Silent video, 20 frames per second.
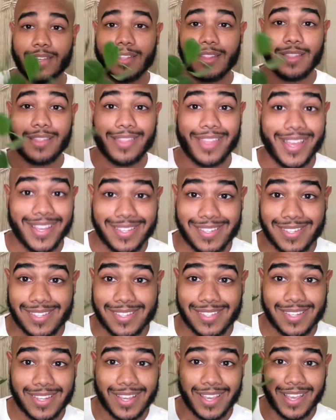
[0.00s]

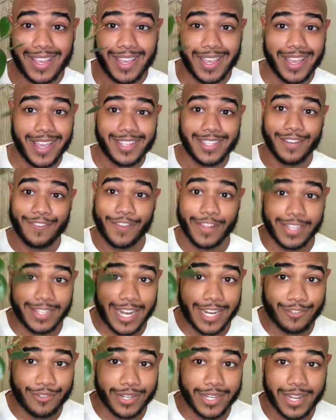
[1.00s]
This is a
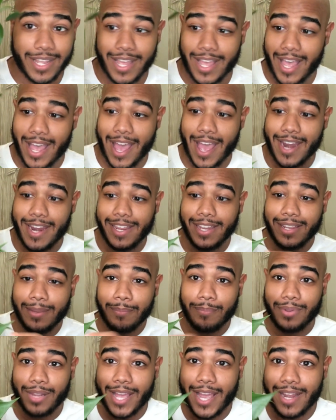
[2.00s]
philodendron. Any
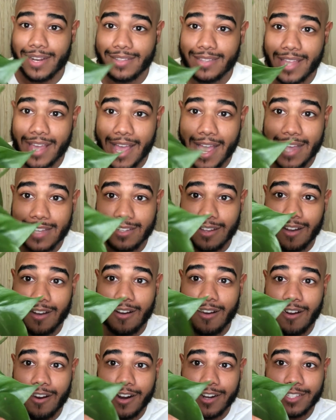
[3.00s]
plant that has a
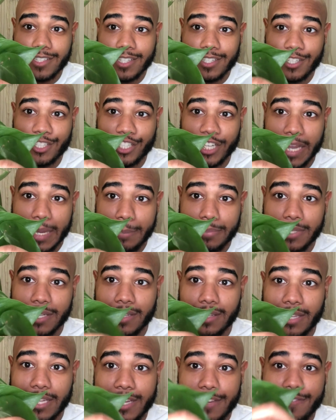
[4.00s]
heart-shaped
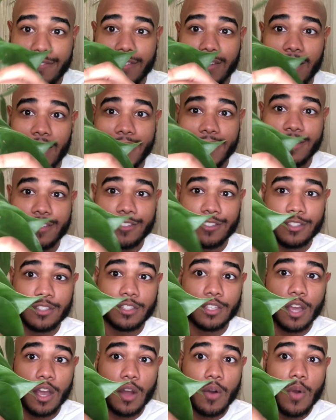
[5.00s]
leaf like
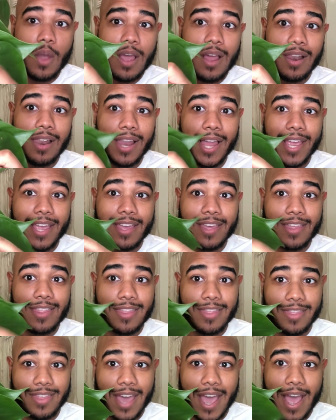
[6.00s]
so, like
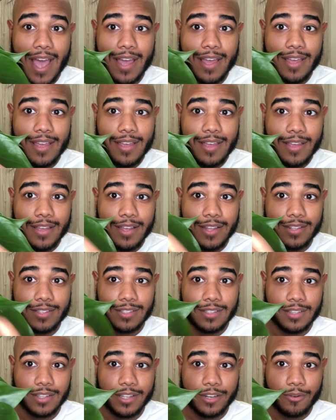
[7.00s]
that. It's
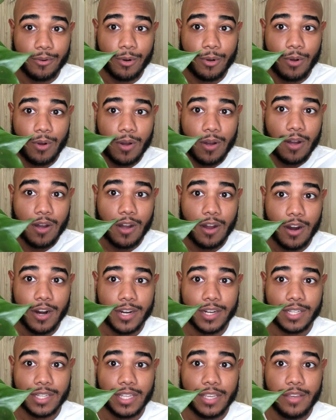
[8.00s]
a literal
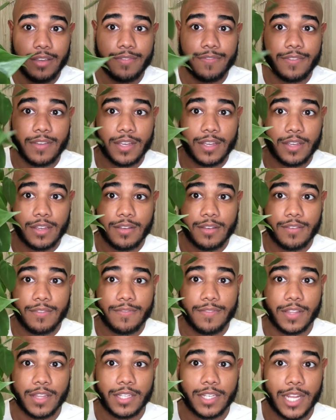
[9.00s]
heart leaf
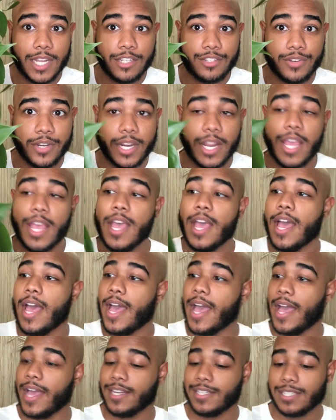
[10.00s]
philodendron,
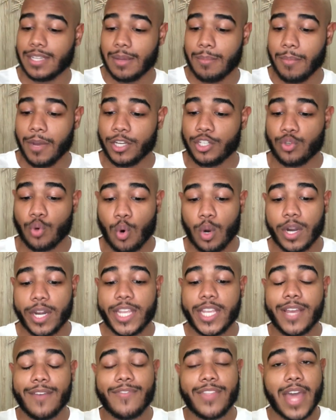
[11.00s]
and
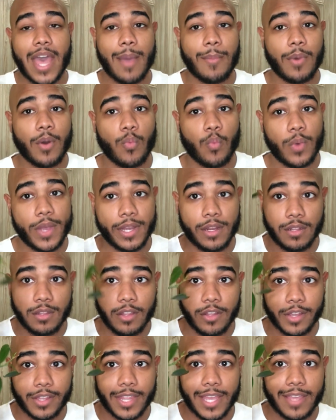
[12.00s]
majority of them will
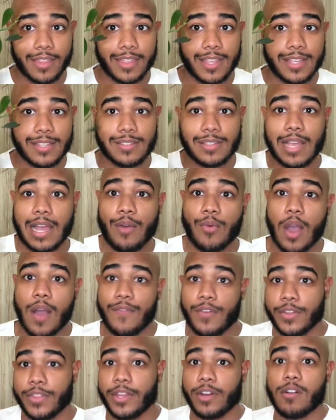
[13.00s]
look like this.
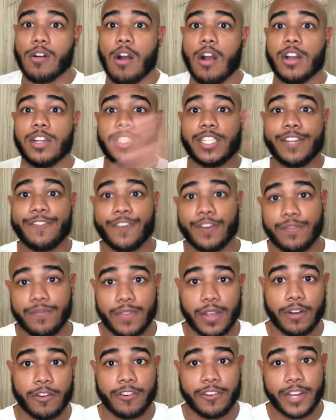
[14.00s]
However, there are different
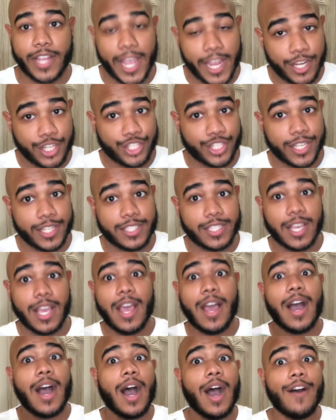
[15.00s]
variations
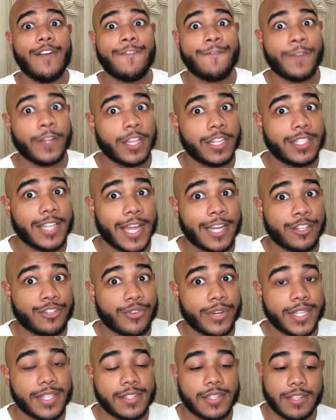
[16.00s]
of
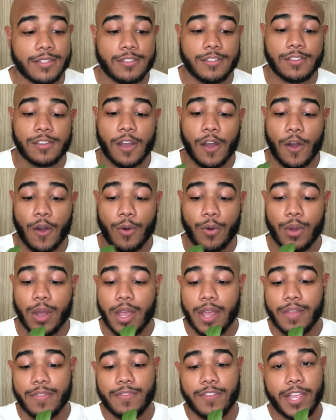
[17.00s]
philodendrons, so
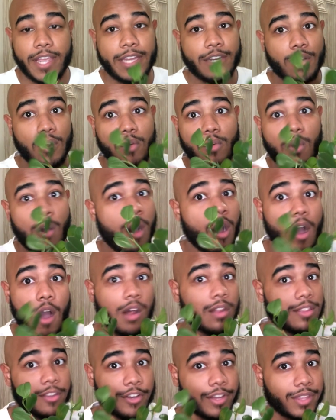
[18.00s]
they don't
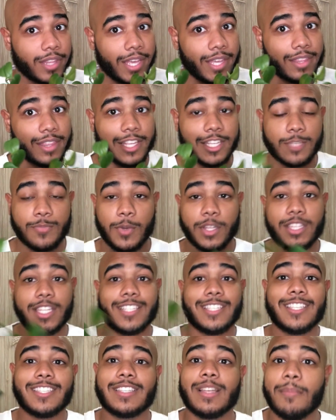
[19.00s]
all look like this, but
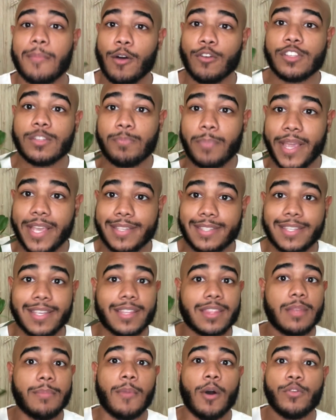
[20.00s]
this is the most
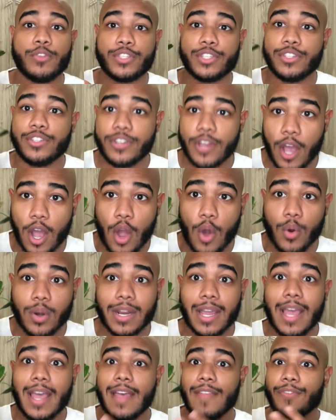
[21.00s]
basic, the most
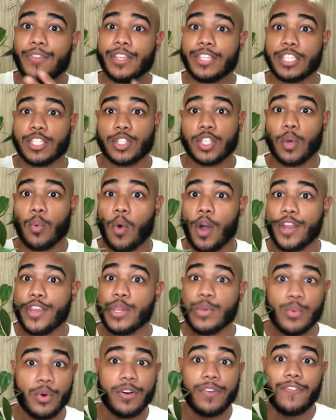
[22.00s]
known. This is the one
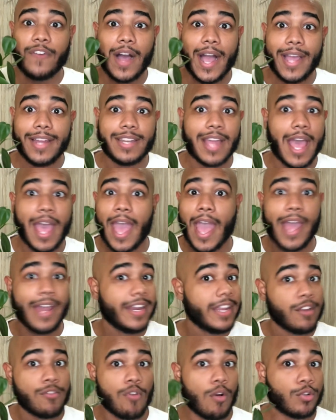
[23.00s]
you will find at
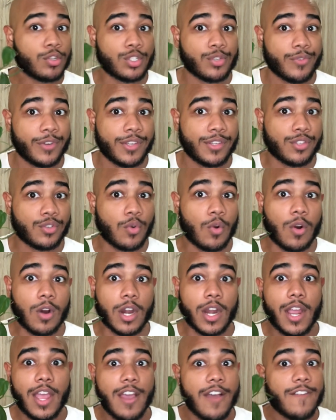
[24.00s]
any grocery
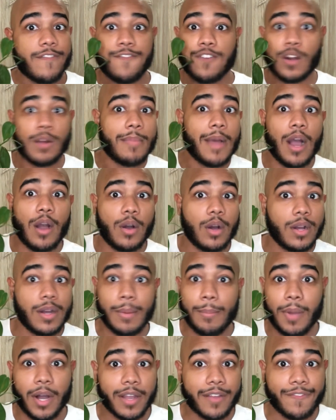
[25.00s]
store for about
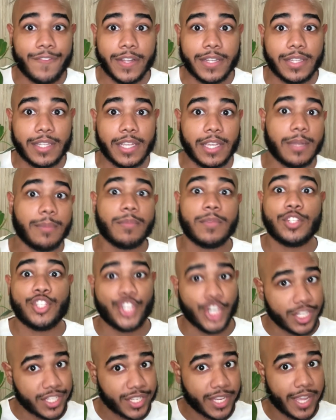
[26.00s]
$1.50.
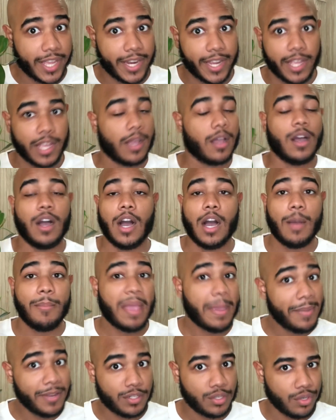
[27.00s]
Just kidding.
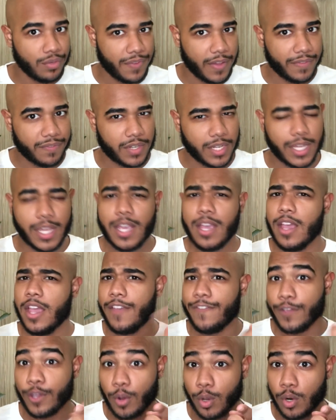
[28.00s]
Maybe $2.50
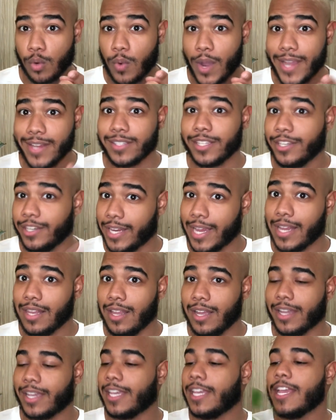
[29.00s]
if you go to Weis and you get
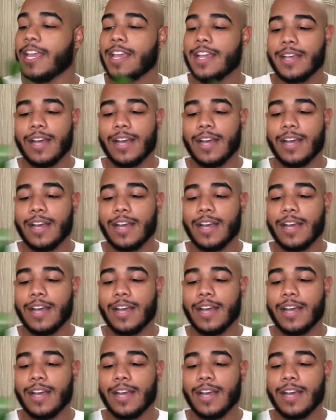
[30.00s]
lucky.